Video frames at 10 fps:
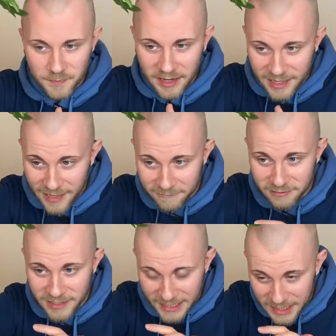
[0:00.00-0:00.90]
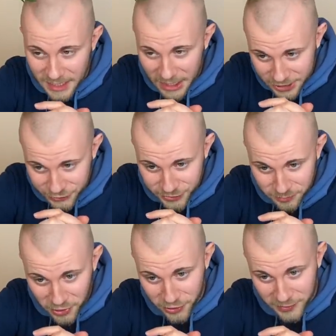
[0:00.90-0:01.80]
I have like a hundred
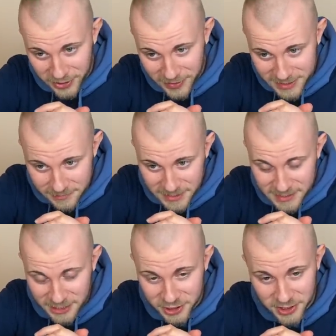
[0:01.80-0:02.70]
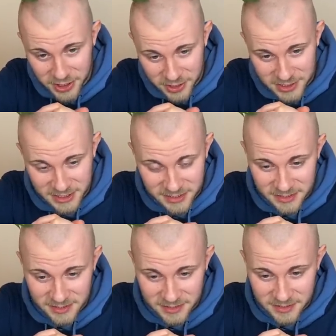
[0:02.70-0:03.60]
margarita recipes. I should literally
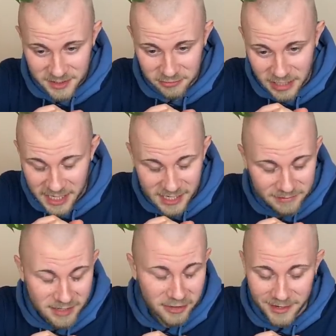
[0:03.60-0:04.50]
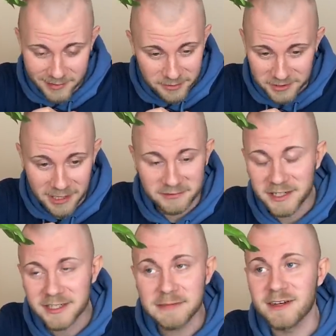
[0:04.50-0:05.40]
write, I'm not credible enough
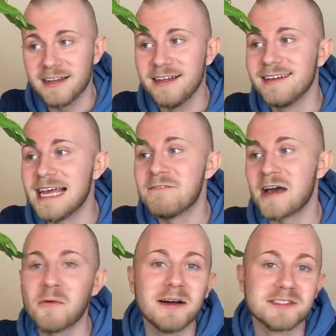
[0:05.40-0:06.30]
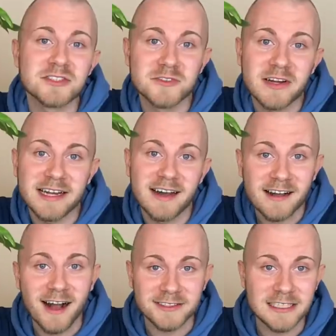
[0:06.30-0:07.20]
nearly, but if I was to write a
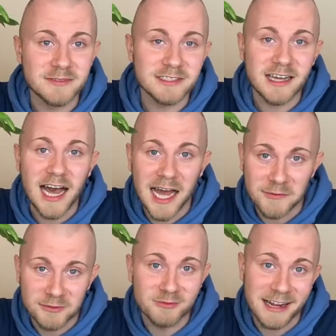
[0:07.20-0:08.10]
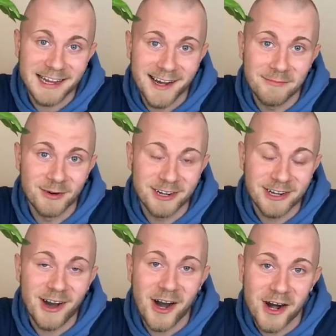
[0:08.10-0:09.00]
cocktail book, I would write a book
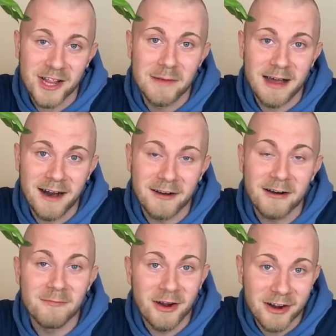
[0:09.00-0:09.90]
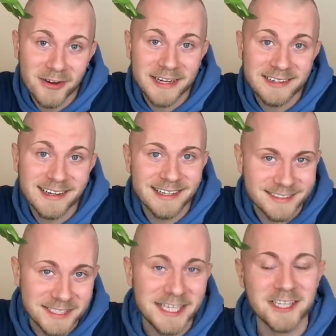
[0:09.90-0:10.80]
all about margarita and
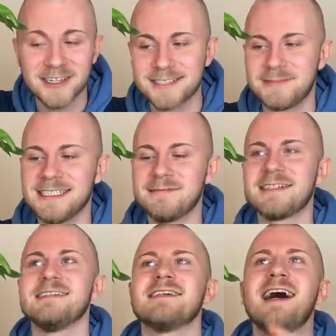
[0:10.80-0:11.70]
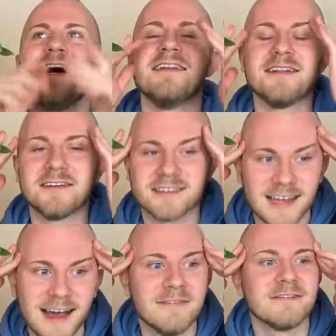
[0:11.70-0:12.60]
tequila recipes because I literally
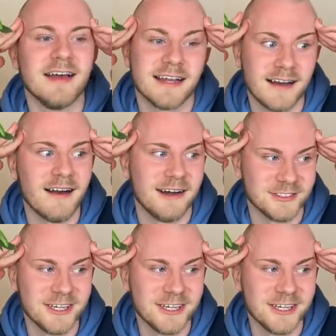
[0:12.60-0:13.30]
have like a hundred